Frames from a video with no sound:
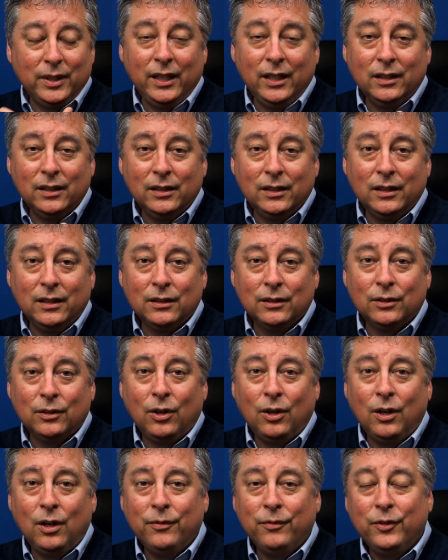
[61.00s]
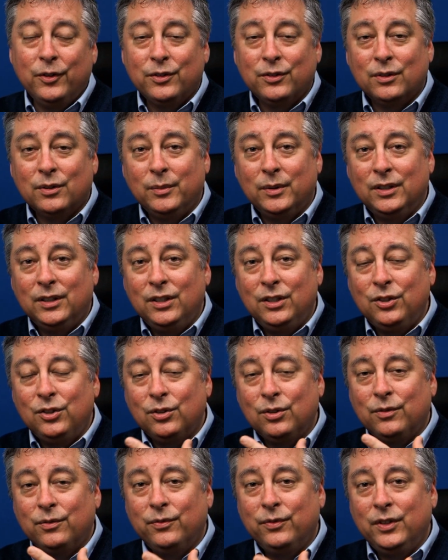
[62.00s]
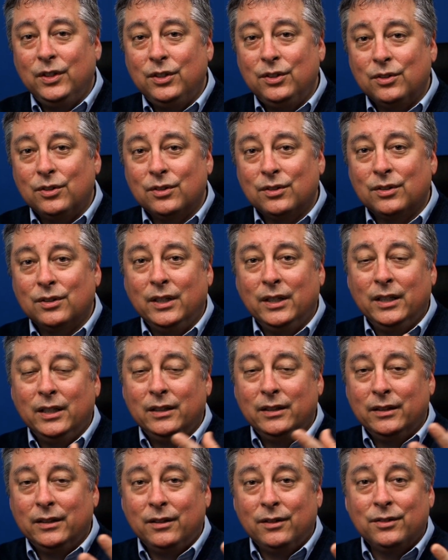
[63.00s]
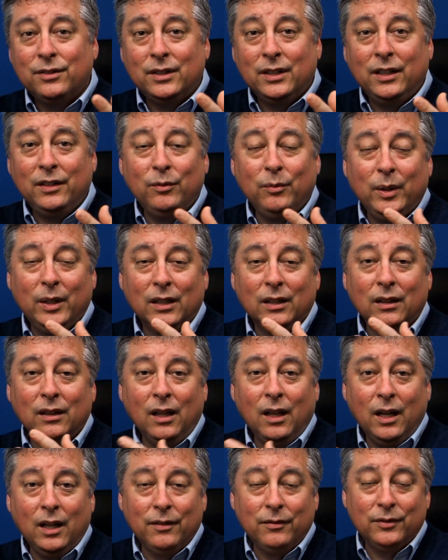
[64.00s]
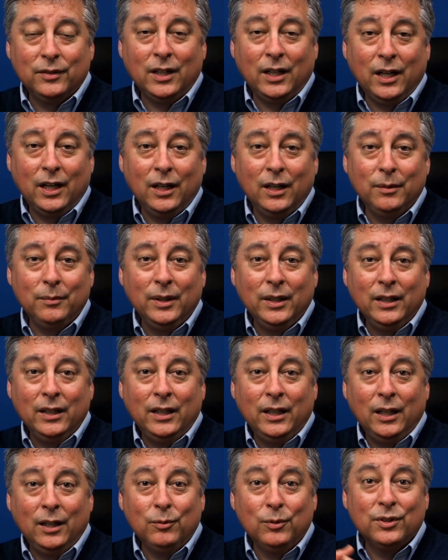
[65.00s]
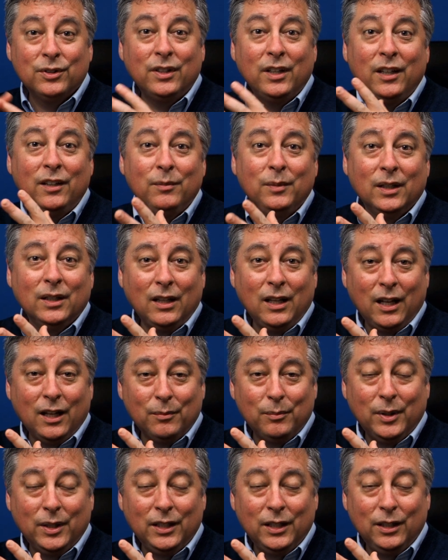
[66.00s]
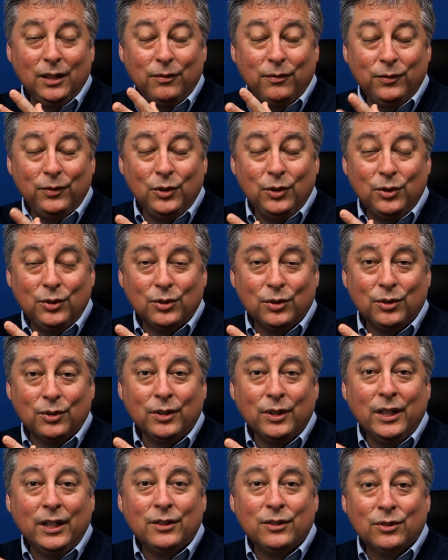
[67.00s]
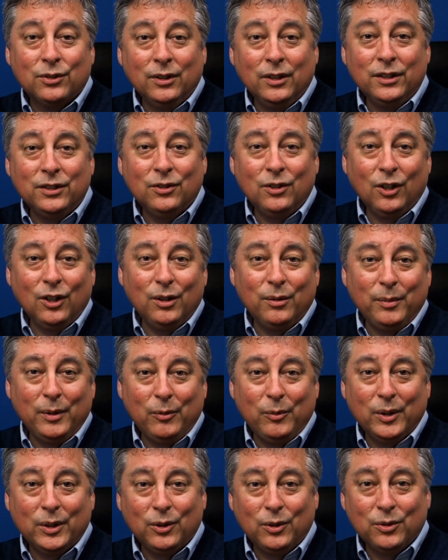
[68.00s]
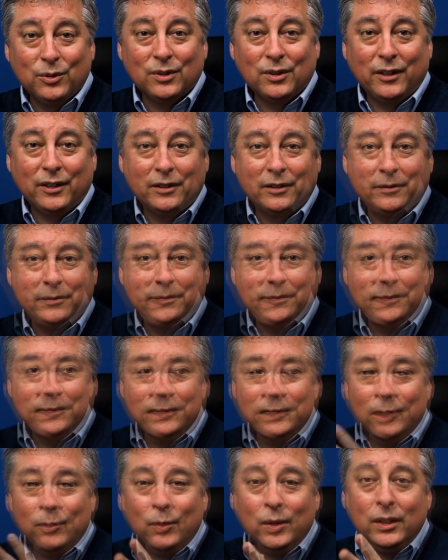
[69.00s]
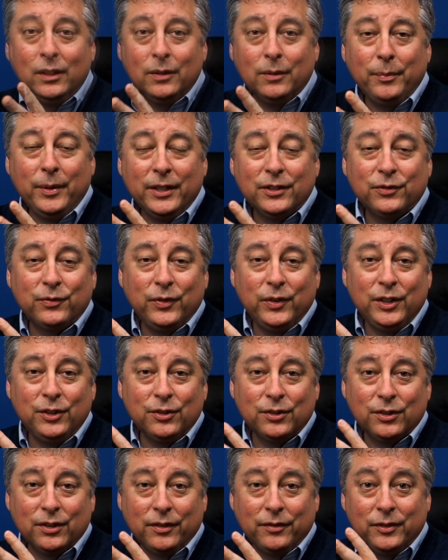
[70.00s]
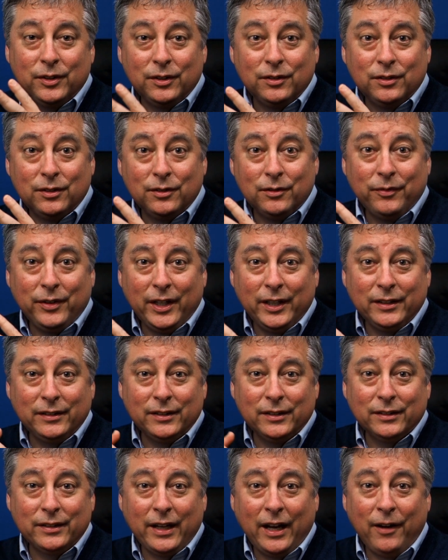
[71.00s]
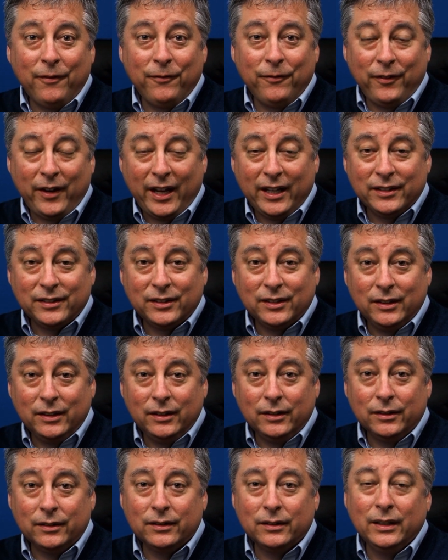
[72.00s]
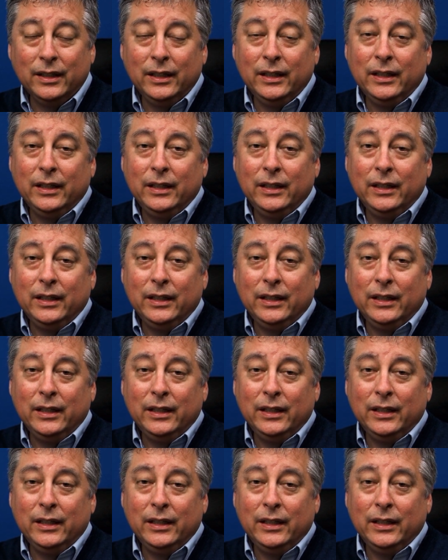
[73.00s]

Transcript: Datacolor offers some additional features that are saving me a lot of time and will save me a lot of money in the future. So let's talk about what those are. Now, one of the best features of this device is how fast it is.